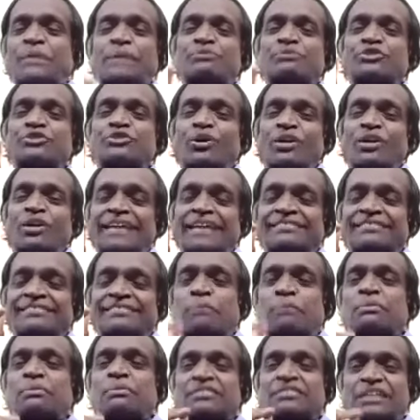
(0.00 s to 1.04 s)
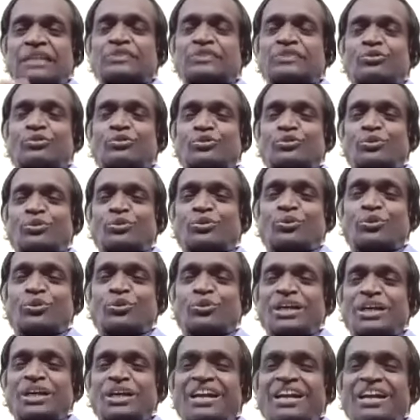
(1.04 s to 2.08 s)
sometimes your exam results
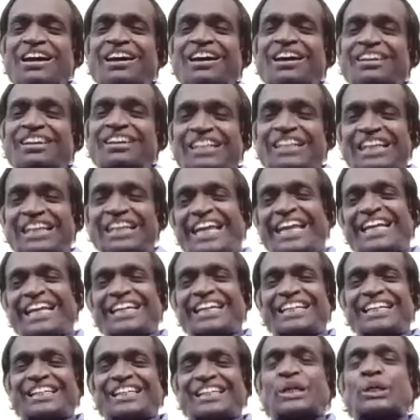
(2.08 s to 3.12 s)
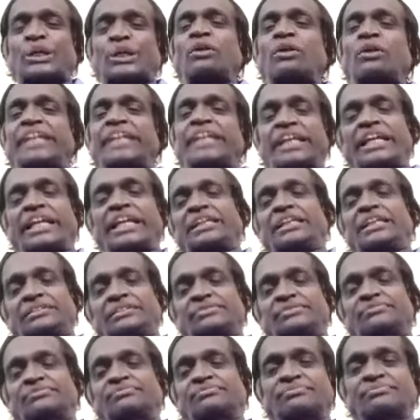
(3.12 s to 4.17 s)
also are delayed, not
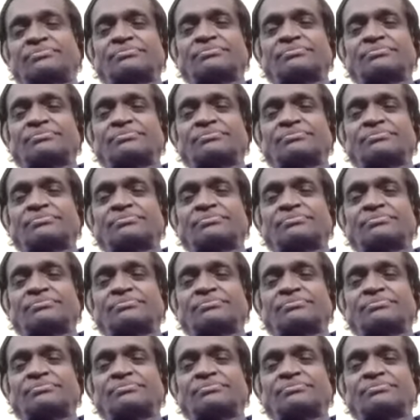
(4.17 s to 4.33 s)
denied.